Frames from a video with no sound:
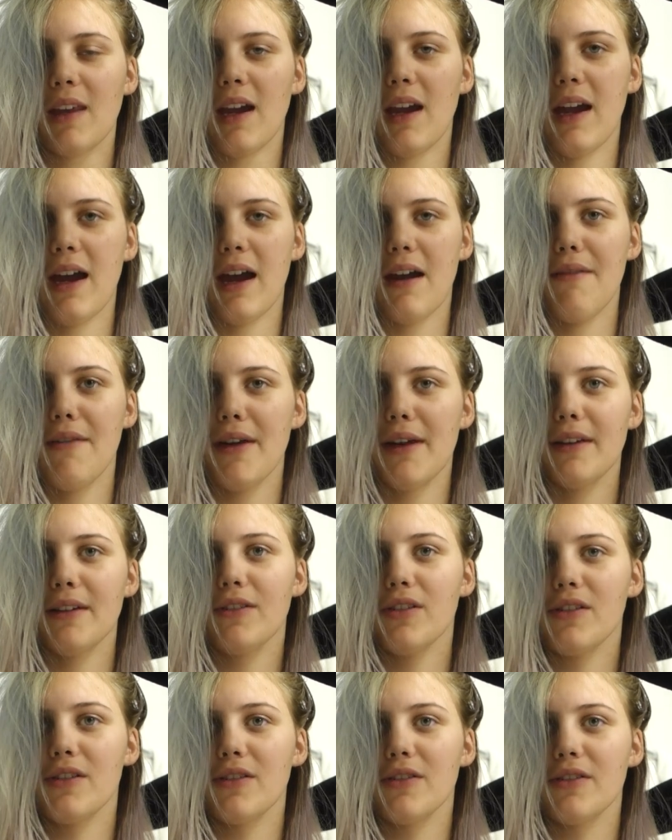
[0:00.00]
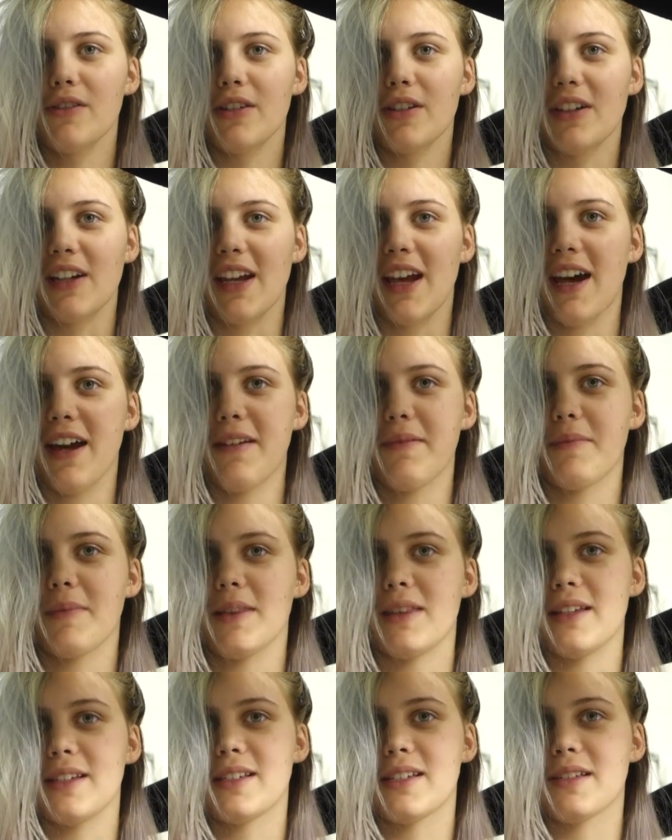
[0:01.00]
I haven't introduced her yet,
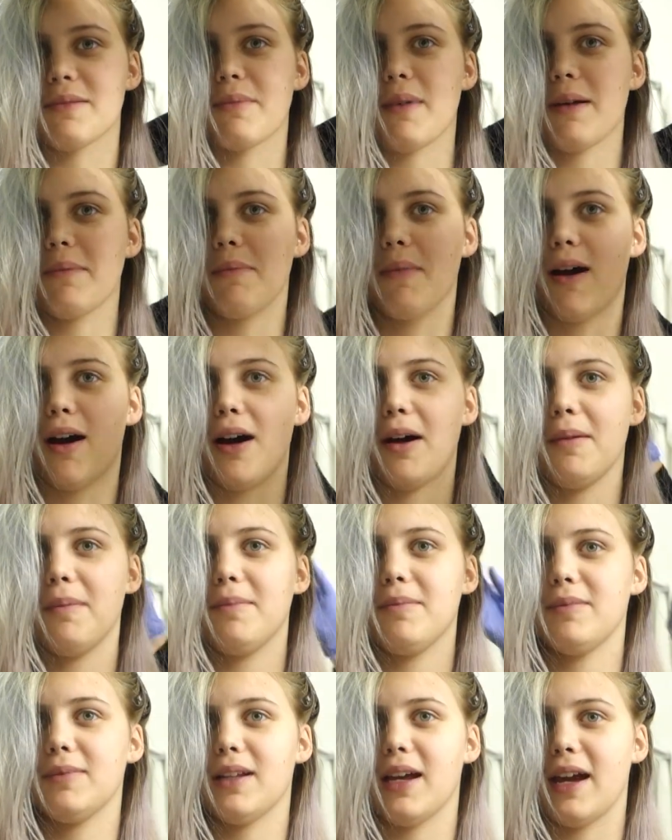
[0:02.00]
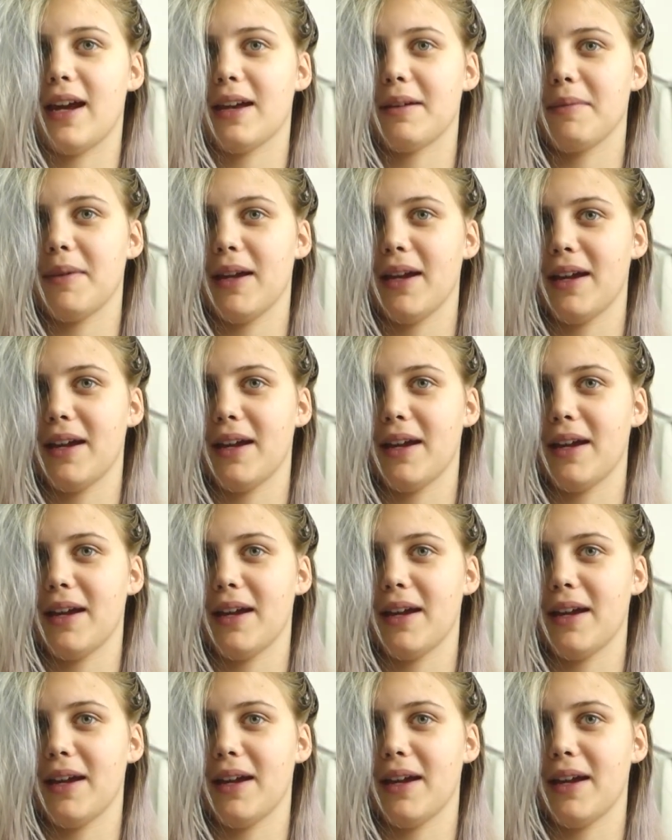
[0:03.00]
but this is my mom dyeing my